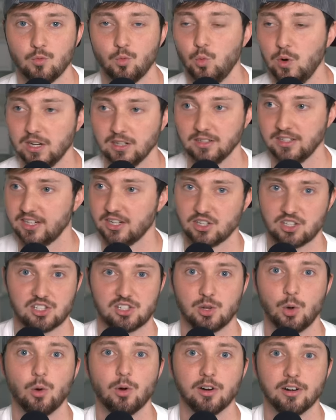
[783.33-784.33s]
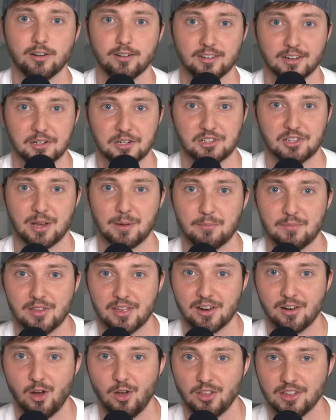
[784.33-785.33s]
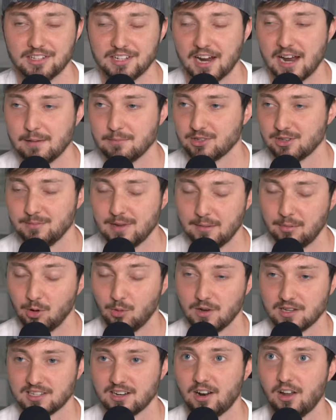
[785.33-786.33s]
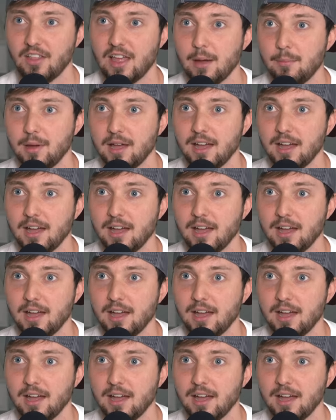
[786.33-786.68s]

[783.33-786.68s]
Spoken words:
wielding a sword or something all the time, so maybe it wasn't all that